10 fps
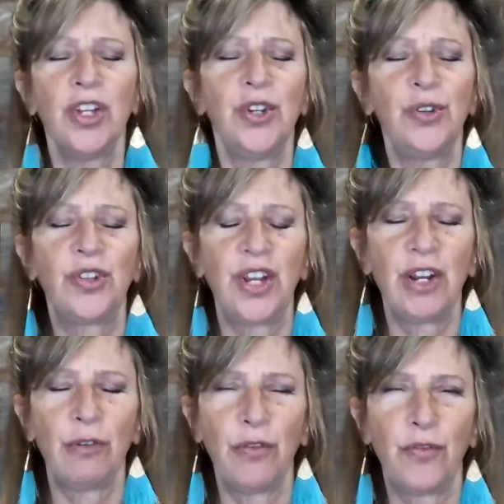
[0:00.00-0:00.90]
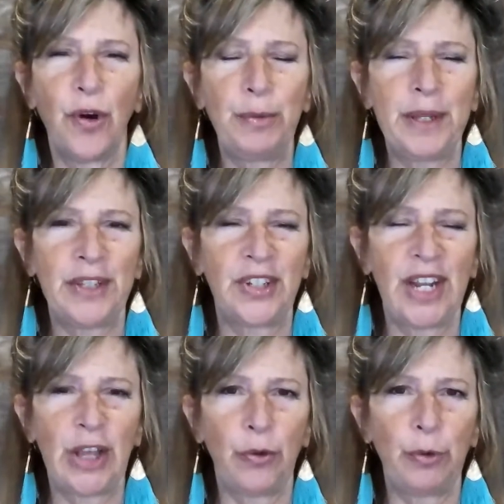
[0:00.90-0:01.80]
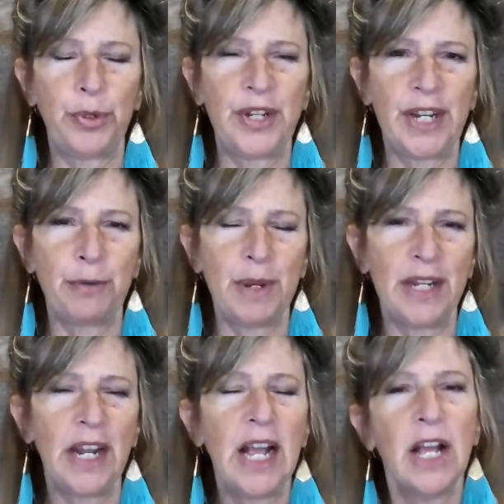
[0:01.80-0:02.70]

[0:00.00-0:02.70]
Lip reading: use the hero formula to get through a predicament.